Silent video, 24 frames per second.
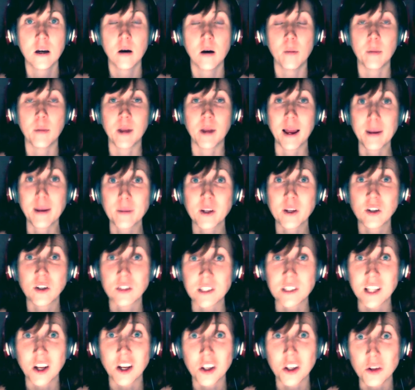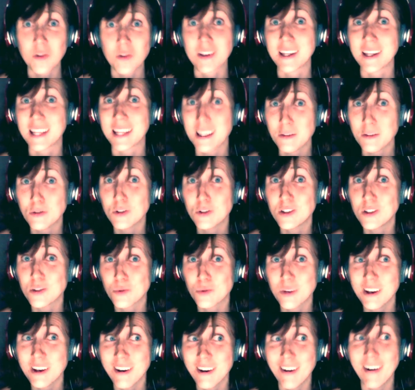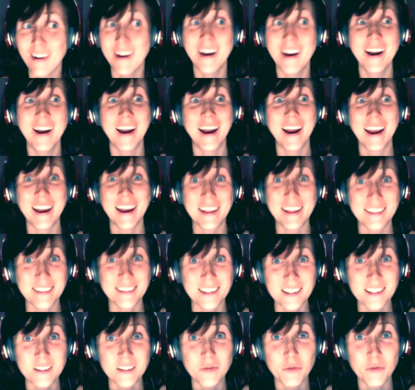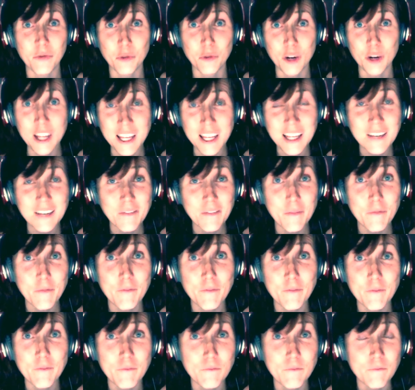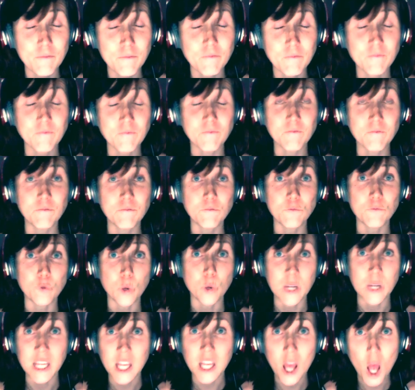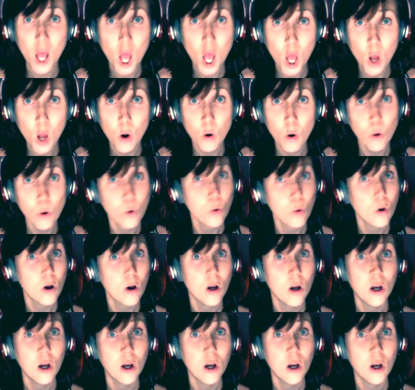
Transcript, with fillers: but I'm here to tell you that evil is real, and these freaking freako